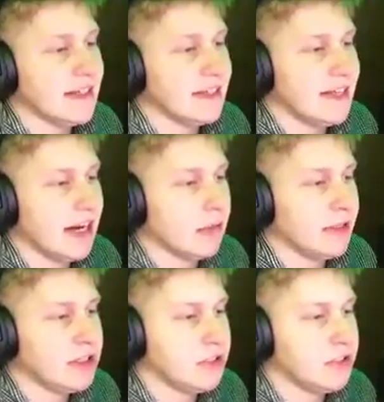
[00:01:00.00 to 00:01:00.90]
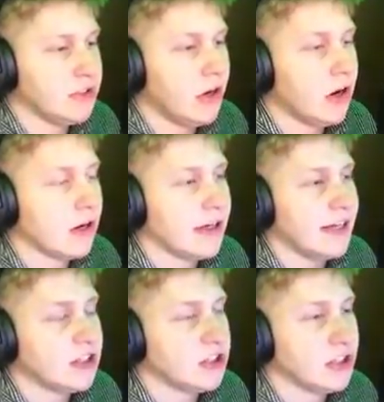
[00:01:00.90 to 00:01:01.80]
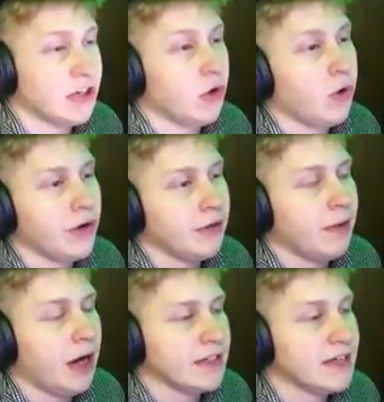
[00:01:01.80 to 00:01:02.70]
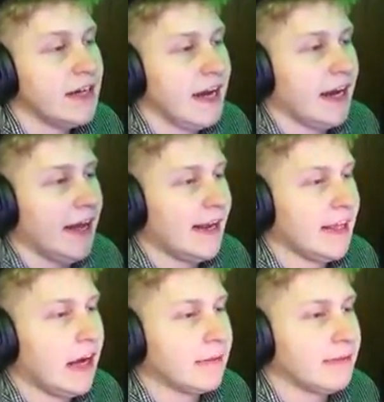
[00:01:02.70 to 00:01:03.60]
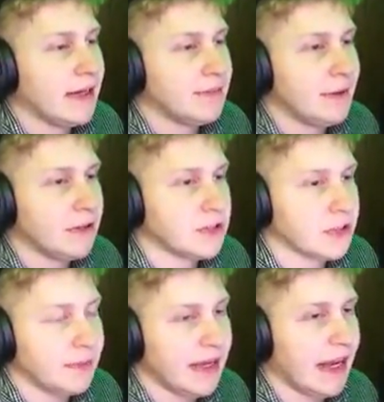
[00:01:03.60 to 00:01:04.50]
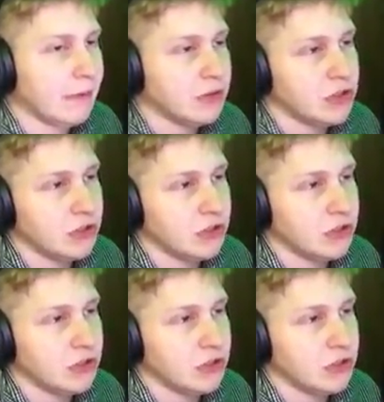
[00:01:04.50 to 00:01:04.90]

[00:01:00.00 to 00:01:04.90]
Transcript: isn't terribly too hard, it's just a coiled boss, and any optimized build should be able